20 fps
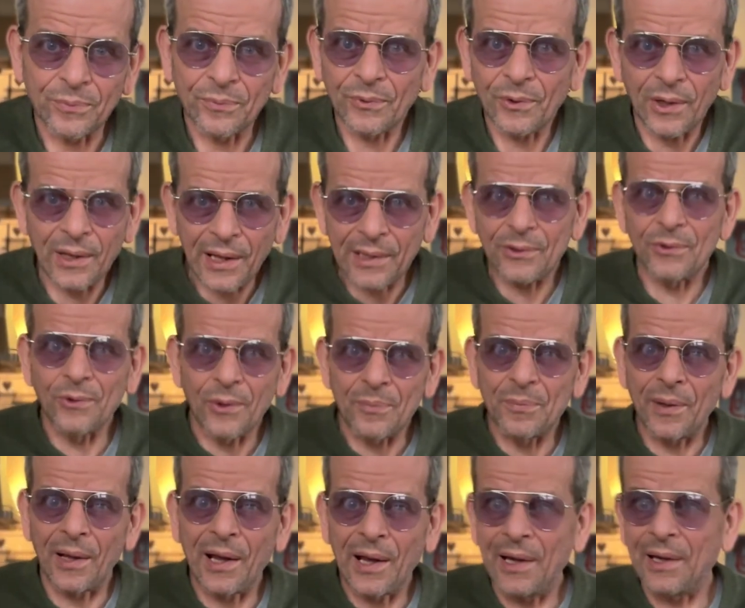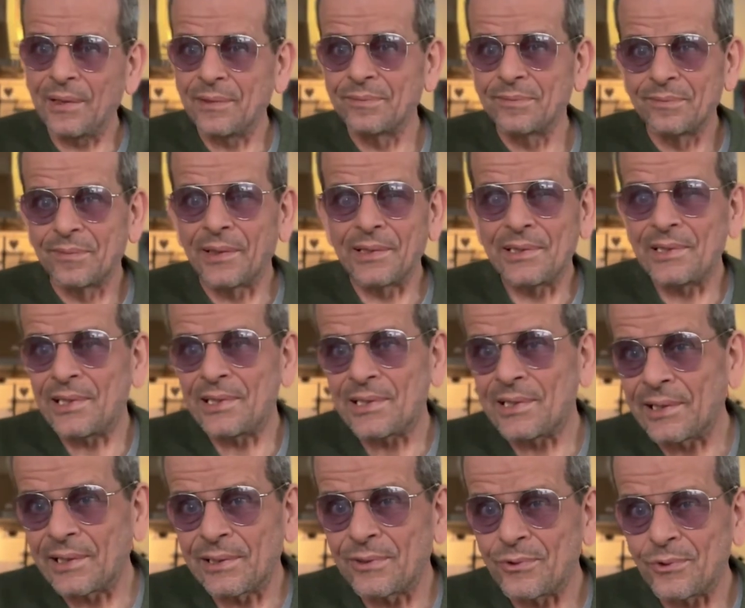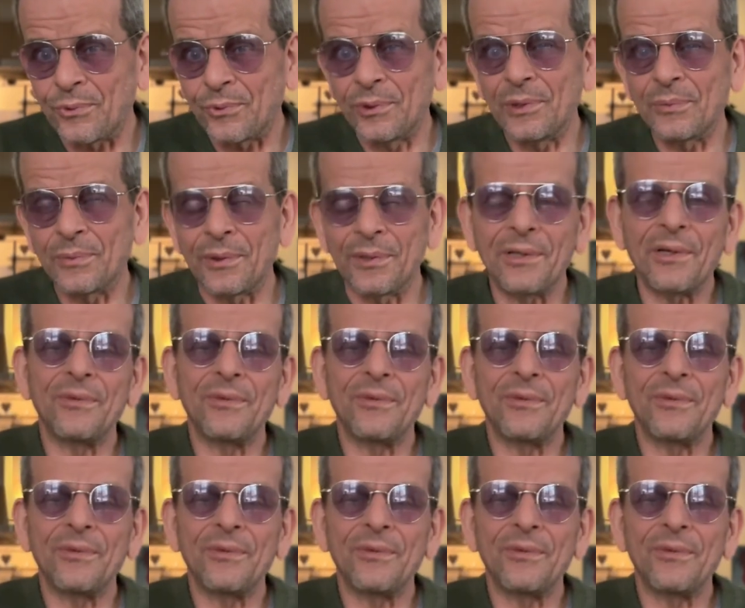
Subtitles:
So I like to apply my testings to real pot.